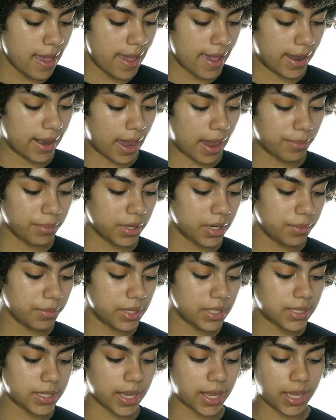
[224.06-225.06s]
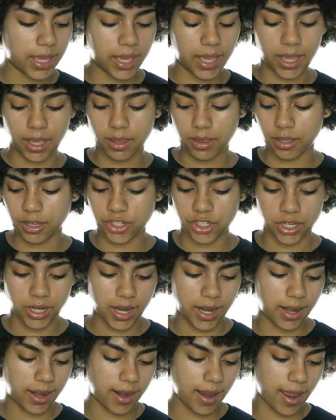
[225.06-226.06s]
And I'm gonna be taking the
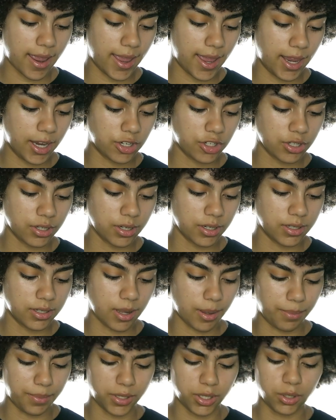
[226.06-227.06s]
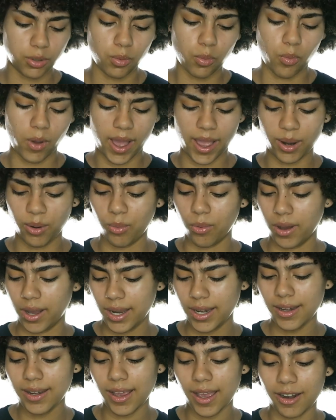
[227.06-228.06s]
shade
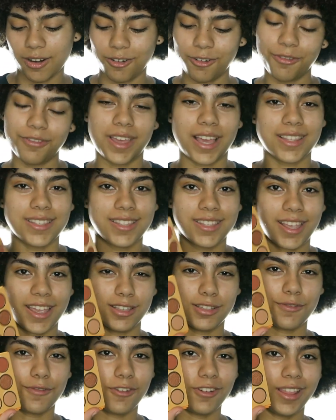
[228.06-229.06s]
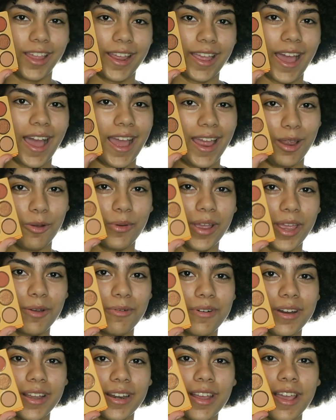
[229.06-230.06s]
HWY1. I don't know if that stands for like highway
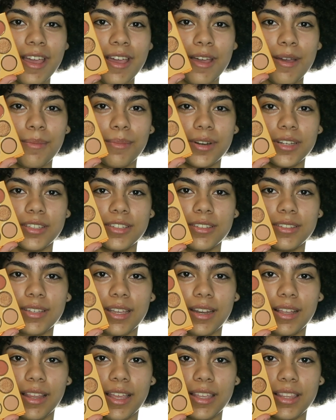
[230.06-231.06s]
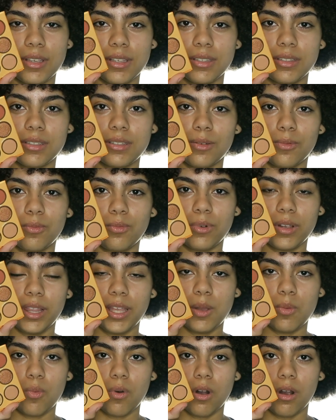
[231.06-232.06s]
one, but it's just kind of like this
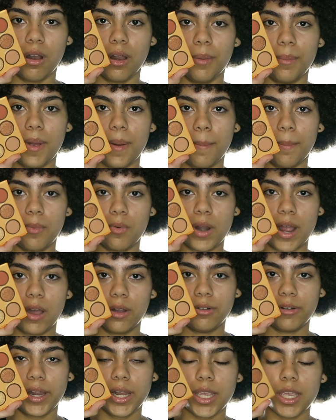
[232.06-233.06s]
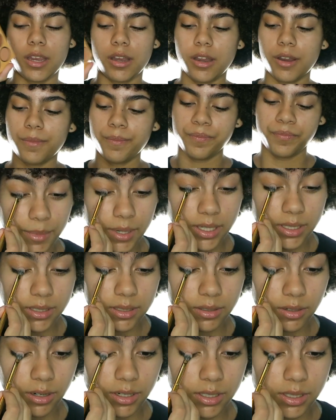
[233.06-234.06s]
really warm brown right here. I'm gonna
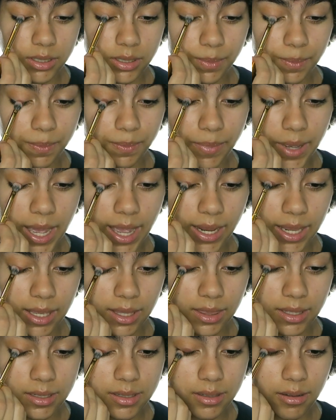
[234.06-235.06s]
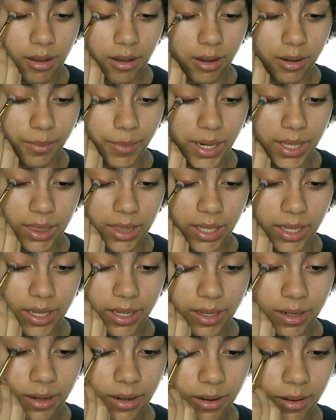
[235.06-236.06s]
start just packing this on my
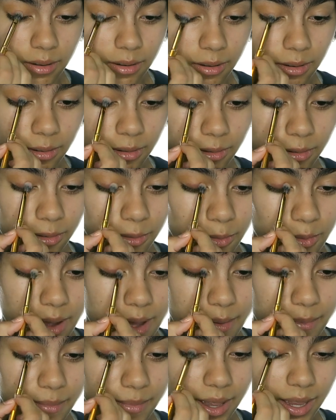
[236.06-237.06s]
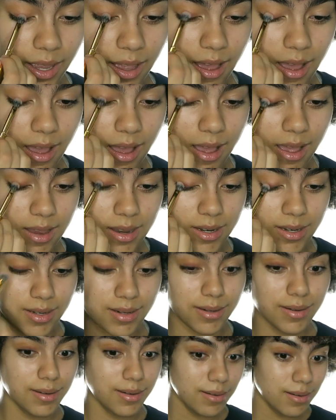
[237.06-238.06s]
lid. Oh my
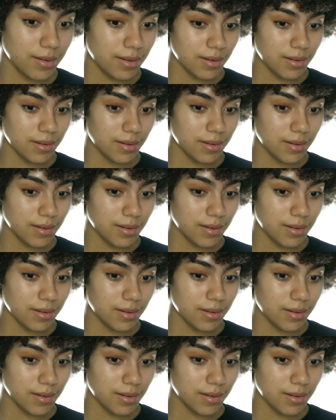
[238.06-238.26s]
gosh.